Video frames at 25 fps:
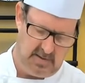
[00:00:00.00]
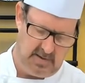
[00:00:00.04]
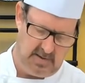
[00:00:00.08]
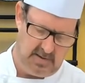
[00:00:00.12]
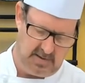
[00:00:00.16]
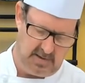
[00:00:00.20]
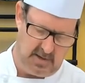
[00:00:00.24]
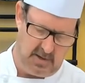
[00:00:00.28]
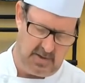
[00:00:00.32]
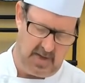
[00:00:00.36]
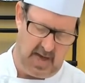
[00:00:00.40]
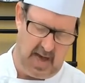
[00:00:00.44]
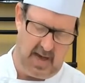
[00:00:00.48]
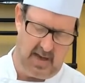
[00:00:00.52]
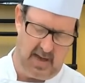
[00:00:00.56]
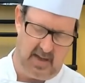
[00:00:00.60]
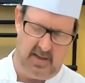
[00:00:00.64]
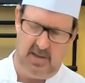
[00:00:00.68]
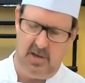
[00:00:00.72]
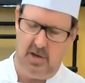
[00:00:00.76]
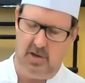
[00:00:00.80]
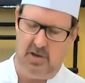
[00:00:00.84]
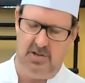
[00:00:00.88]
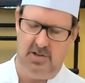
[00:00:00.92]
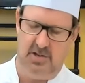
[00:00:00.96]
So that
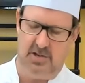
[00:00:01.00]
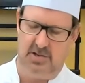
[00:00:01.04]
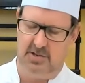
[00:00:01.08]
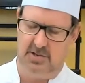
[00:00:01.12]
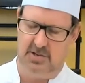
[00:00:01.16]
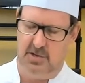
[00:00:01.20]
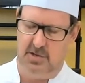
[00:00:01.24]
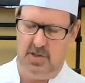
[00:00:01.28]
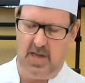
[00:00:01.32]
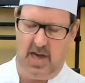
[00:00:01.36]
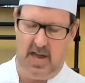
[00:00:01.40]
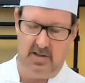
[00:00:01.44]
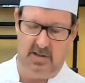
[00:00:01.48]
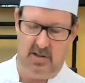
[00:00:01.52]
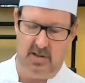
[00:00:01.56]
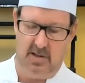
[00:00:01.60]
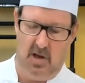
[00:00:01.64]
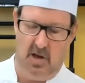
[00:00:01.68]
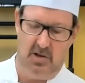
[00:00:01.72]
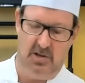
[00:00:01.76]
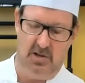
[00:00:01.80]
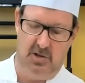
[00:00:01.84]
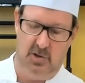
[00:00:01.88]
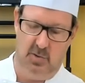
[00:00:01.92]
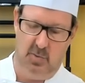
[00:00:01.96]
you can just do that as long
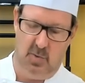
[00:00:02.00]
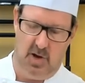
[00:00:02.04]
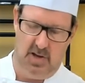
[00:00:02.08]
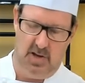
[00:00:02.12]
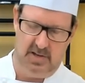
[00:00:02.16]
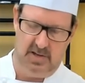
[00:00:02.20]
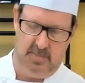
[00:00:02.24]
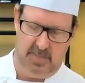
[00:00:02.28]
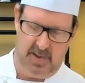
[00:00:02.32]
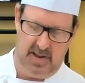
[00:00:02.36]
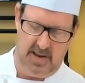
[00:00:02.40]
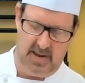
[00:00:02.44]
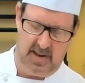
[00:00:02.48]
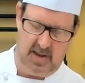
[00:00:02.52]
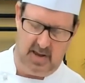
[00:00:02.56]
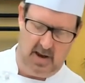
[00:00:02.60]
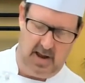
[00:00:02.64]
as you want, depending on how